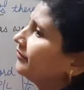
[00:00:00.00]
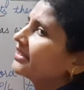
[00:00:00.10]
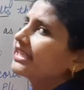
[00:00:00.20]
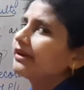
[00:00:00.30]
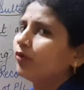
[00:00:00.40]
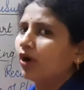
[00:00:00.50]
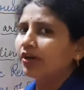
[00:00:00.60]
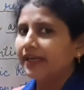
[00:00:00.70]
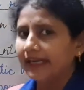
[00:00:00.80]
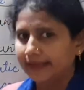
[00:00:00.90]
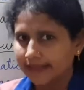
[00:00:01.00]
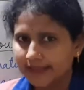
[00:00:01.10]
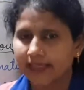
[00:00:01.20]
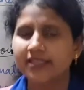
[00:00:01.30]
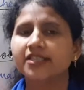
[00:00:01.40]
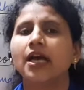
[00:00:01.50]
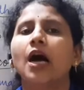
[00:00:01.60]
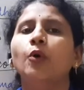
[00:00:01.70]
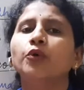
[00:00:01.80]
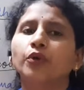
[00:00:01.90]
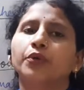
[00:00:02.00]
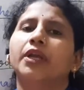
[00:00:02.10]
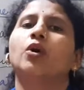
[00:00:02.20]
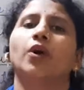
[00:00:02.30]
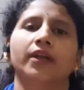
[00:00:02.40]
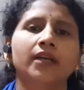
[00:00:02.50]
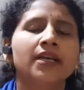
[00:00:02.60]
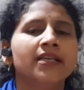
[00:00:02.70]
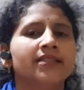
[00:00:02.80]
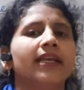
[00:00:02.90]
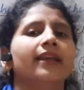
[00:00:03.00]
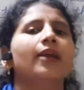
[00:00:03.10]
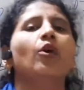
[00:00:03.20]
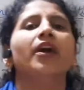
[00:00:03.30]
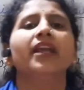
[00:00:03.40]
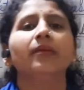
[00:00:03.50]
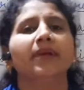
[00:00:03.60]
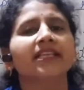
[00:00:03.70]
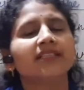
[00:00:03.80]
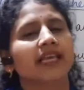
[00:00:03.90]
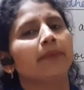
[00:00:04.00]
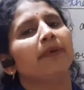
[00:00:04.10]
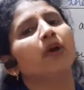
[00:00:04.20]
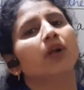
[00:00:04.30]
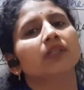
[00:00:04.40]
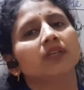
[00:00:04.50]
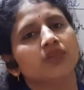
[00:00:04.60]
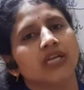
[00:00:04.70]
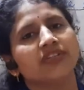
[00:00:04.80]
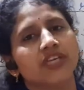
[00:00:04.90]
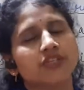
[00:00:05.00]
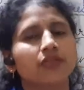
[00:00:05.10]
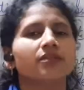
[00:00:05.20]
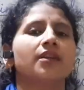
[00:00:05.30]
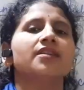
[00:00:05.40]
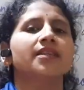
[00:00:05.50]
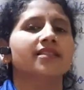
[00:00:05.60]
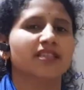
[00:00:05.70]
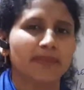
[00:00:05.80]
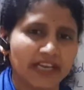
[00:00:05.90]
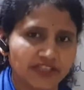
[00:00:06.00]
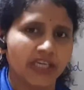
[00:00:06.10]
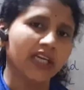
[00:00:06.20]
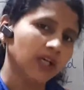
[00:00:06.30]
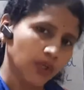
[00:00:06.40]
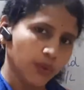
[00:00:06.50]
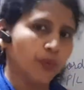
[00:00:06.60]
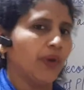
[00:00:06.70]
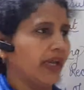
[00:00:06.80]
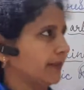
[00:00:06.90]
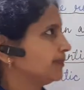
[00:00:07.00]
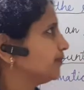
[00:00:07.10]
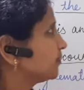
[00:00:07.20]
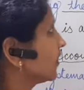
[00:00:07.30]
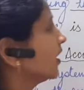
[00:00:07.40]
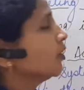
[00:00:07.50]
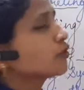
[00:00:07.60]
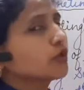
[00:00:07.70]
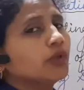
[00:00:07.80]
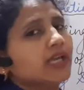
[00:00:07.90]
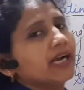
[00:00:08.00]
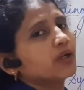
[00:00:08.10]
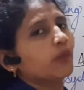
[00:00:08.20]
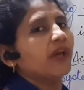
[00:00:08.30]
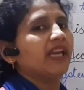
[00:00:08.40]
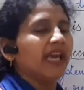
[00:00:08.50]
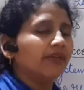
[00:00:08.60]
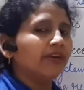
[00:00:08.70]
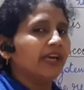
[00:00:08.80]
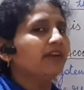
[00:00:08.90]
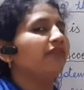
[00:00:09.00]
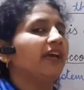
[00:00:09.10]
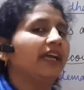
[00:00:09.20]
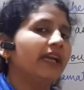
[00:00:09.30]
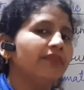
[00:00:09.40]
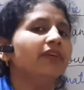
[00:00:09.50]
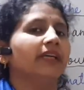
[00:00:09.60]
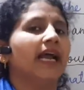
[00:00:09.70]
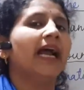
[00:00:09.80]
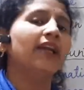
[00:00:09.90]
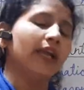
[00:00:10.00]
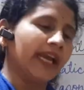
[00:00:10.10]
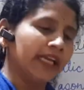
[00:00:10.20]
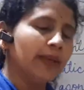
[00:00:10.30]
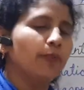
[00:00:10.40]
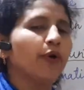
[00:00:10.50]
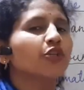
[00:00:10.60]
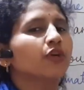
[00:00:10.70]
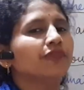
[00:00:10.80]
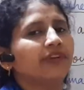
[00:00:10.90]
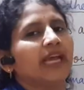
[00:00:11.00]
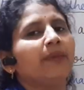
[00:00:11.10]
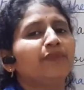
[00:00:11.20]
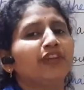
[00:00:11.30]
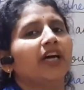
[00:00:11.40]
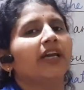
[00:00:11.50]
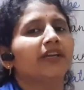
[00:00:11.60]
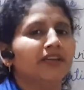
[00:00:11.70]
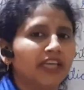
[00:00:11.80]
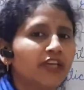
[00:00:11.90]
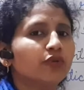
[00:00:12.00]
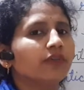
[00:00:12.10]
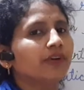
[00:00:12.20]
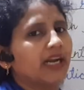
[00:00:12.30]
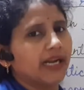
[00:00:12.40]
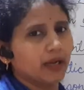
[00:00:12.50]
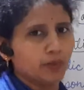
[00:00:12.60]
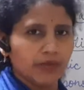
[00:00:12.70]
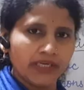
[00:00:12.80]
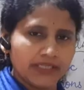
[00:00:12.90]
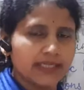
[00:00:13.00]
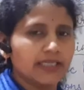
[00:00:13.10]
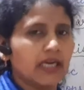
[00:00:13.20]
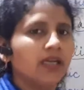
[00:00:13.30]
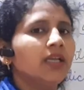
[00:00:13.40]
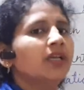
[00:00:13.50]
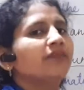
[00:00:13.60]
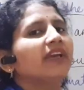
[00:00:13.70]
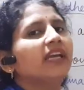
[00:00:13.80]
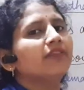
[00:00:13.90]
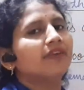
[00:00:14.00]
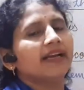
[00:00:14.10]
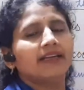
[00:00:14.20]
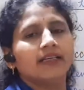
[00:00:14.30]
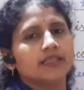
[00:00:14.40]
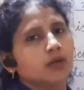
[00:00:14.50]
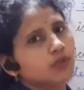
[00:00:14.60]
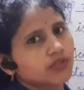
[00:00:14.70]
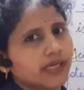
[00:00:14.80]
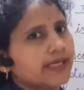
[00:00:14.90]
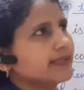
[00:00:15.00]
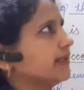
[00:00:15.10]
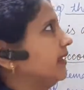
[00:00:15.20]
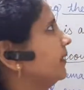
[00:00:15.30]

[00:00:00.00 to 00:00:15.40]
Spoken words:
which I have already discussed how to record. See, recording means keeping all the transactions in a systematic way, so that whenever and wherever at any point of time we are in need of our accounting data, we can find it out easily.